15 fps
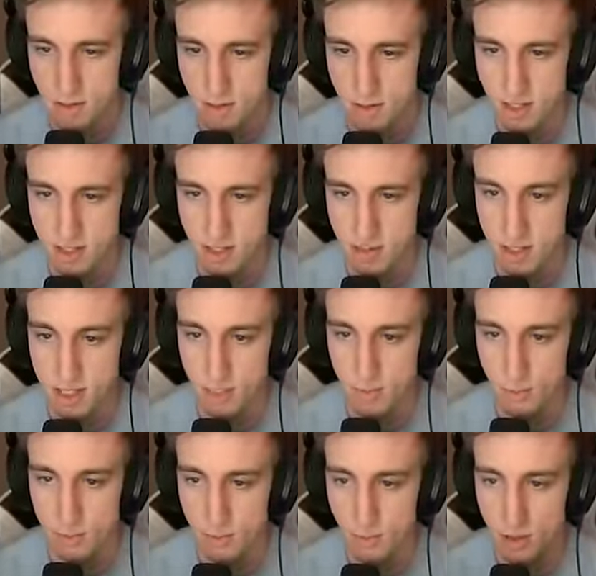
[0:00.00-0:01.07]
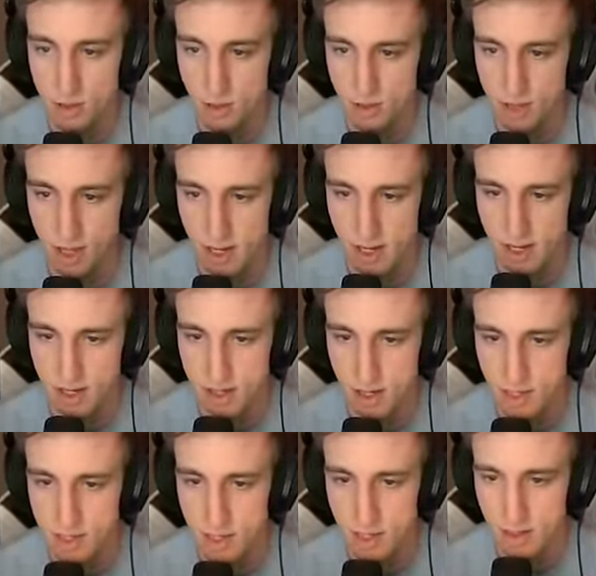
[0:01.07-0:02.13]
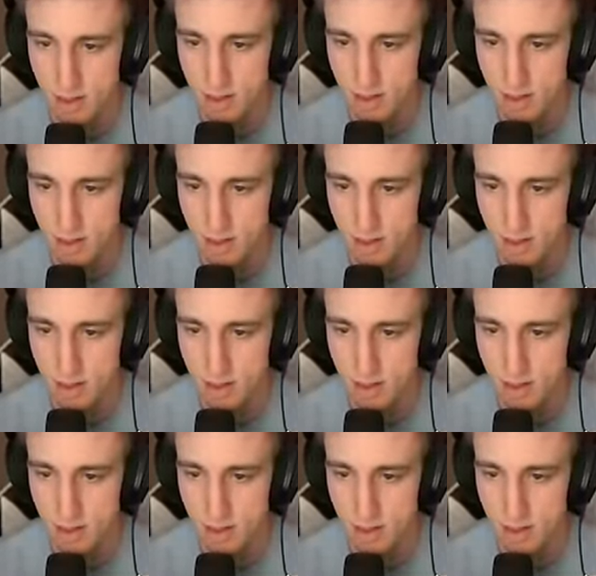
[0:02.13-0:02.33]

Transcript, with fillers: That's him. That's him. We can jump that guy. He's got a medallion.